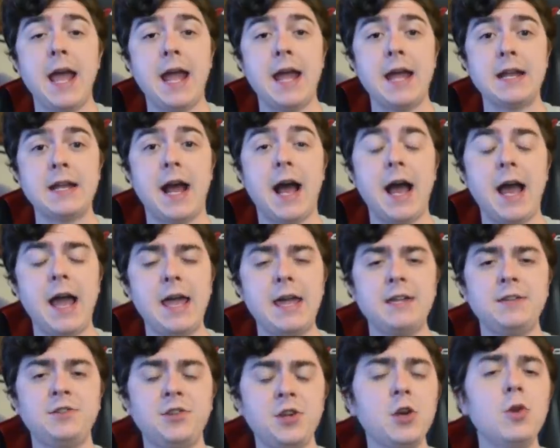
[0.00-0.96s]
And
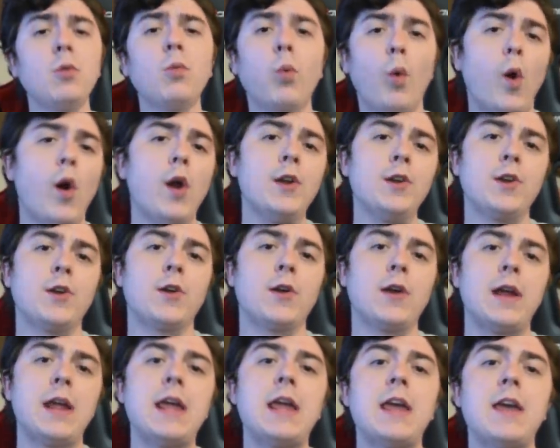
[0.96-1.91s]
I do
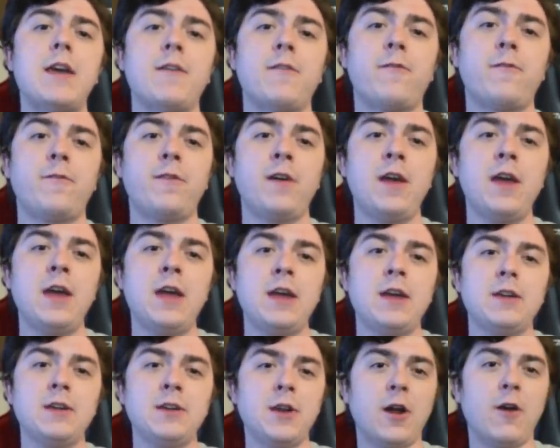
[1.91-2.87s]
wonder if,
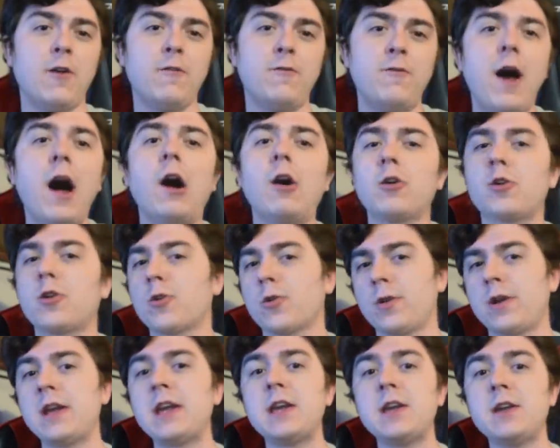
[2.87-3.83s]
you know,
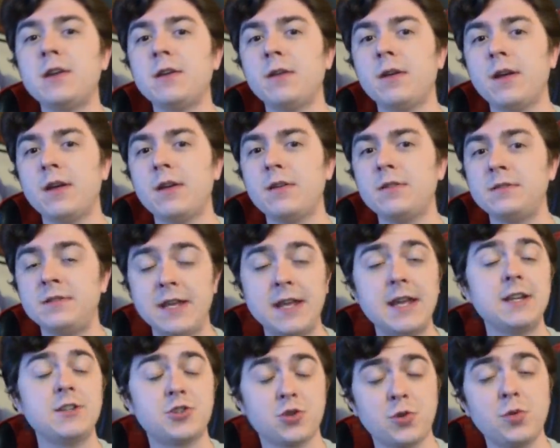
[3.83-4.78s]
Valkyrie
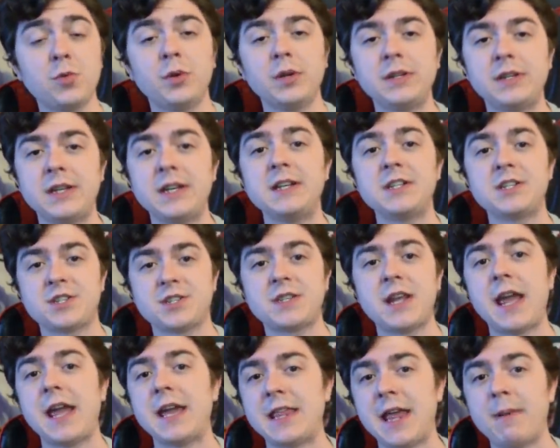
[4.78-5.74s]
did truly teach
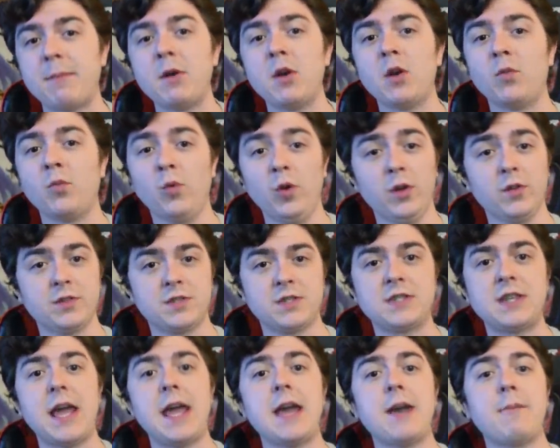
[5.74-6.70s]
Seiya that move? Will
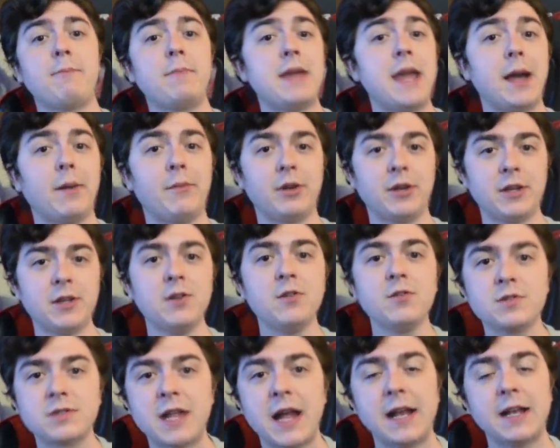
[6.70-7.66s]
Seiya be able to
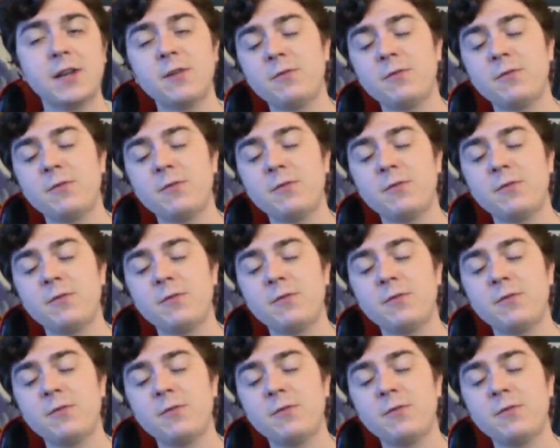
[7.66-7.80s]
use that? And